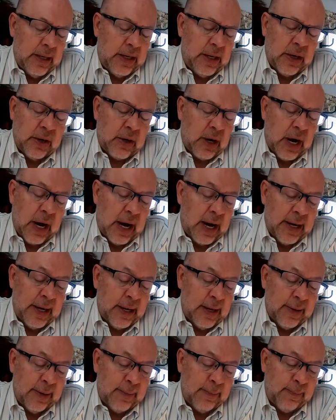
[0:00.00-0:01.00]
Dear God,
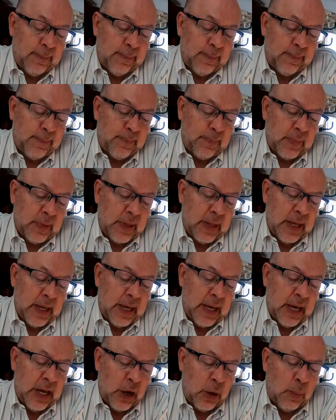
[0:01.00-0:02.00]

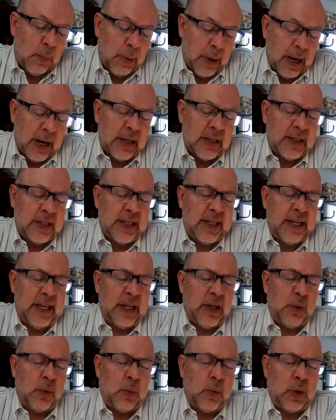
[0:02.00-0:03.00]
help us
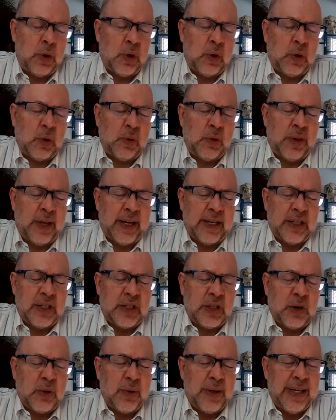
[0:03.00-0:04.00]
in a world that
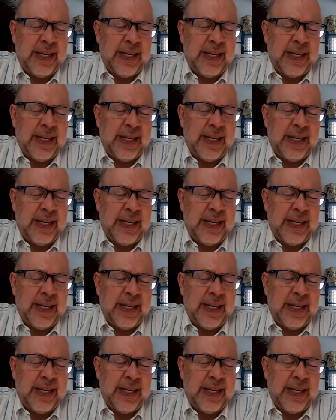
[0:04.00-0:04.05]
so